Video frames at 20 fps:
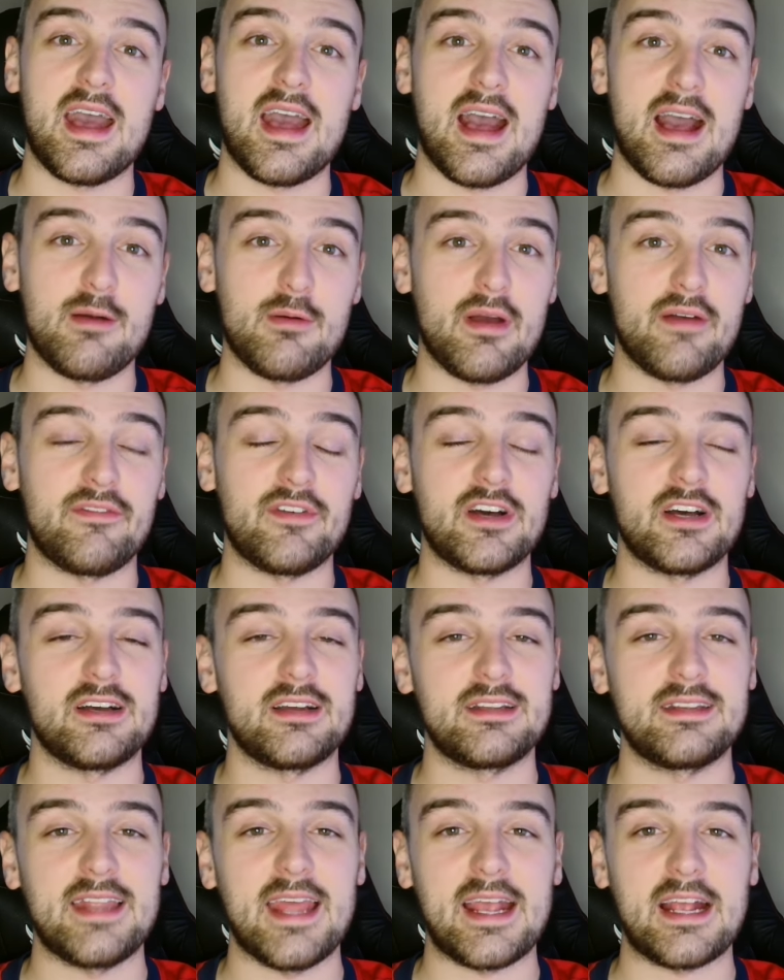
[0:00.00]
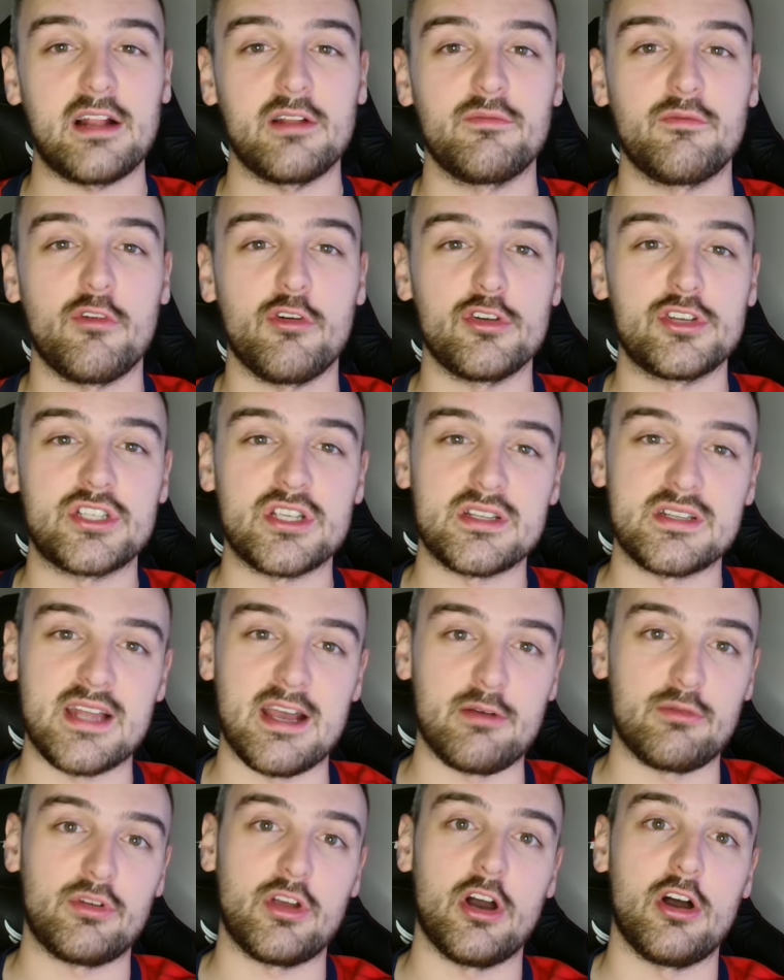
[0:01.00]
However, Declan Rice is
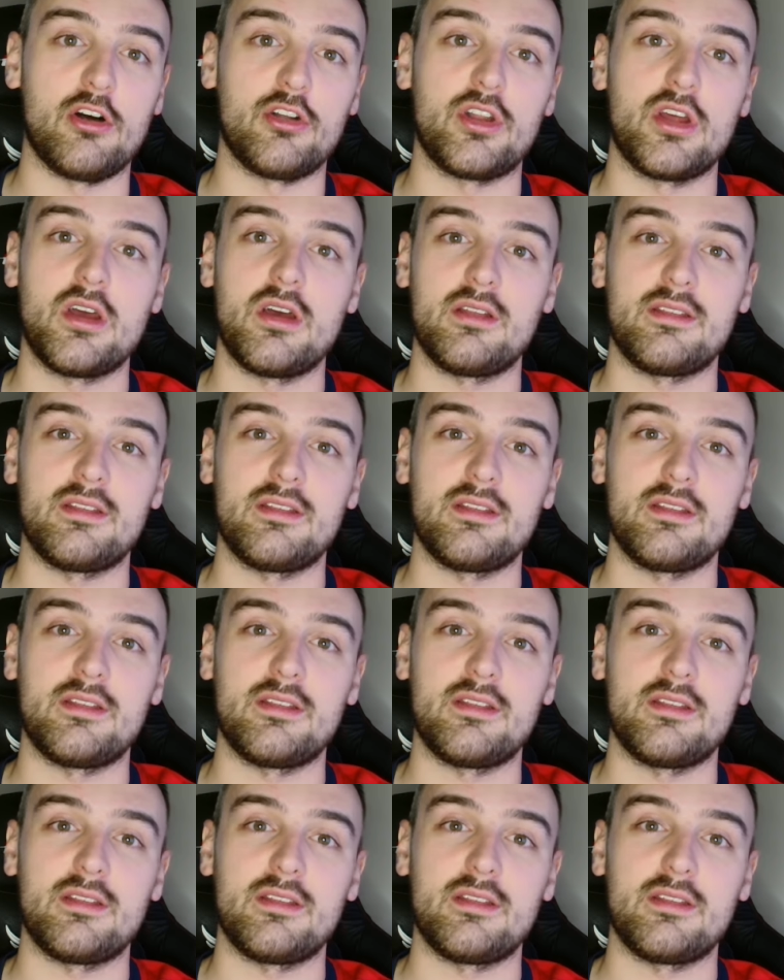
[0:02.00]
now gone.